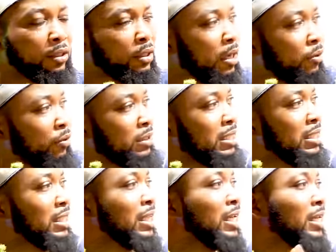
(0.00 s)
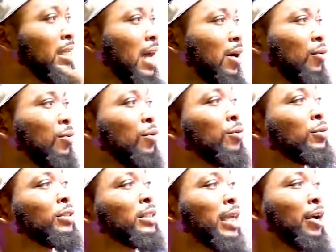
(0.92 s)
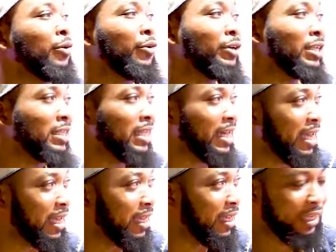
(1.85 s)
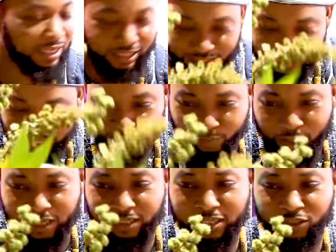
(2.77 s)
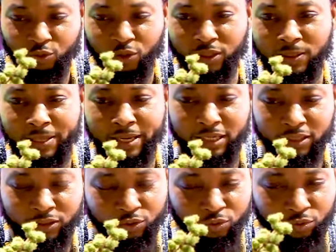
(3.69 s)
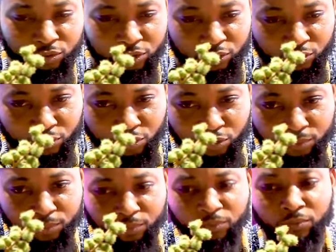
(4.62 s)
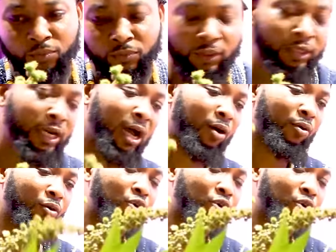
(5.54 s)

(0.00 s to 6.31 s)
Kerosene na o say honey nyina. Just plant this one there, it will go. Now,